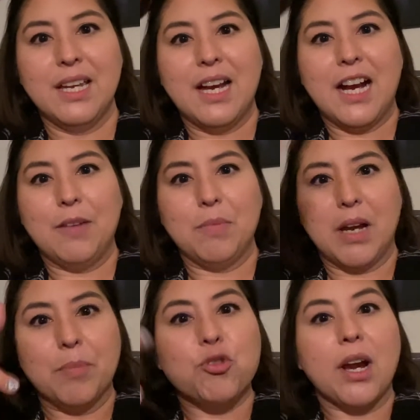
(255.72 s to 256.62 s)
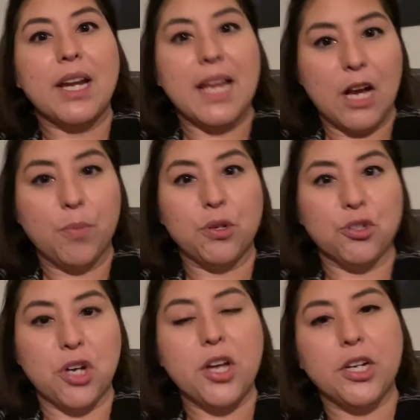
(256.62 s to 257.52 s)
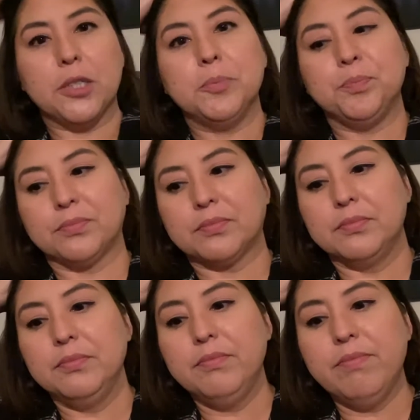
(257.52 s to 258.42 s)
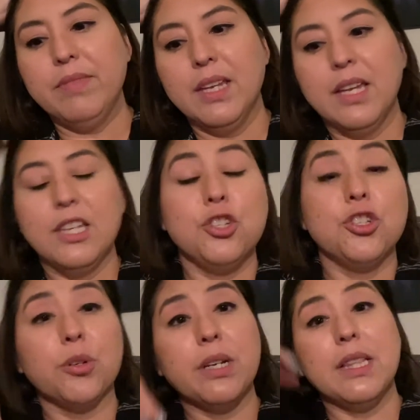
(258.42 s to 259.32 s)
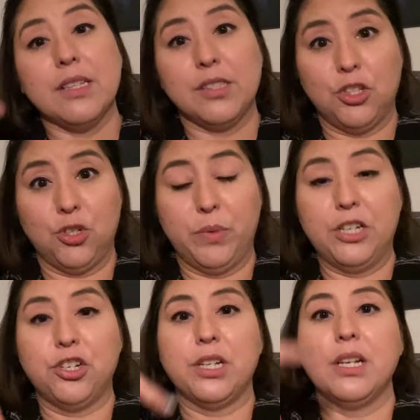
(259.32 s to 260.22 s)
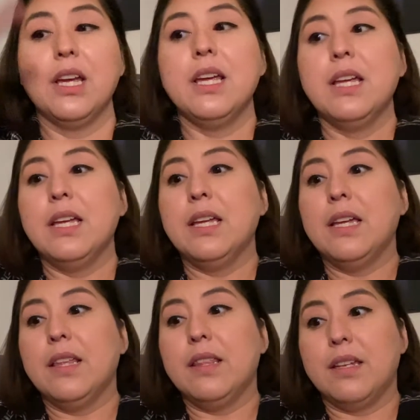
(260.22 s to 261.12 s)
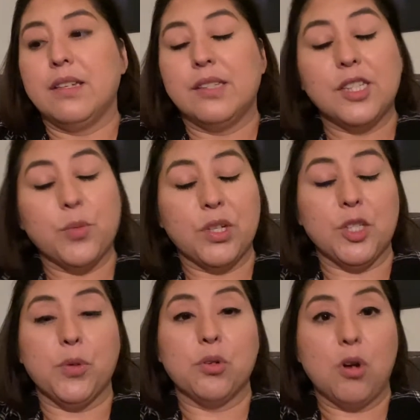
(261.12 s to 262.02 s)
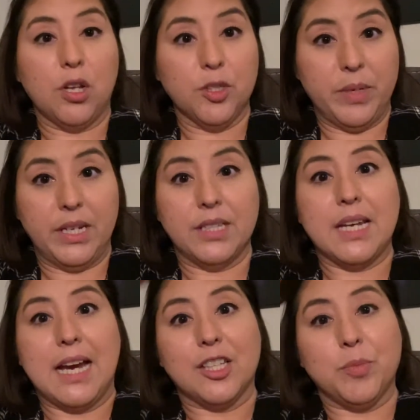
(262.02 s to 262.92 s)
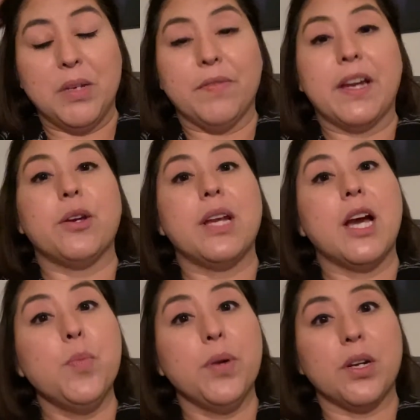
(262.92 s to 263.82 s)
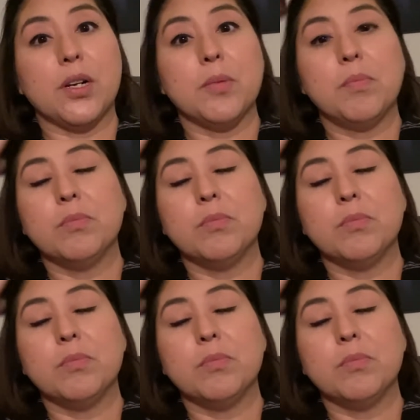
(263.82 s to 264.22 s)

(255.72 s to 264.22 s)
I'm trying to help your daughter. During this situation, the assistant principal called me to ask me if I could help her.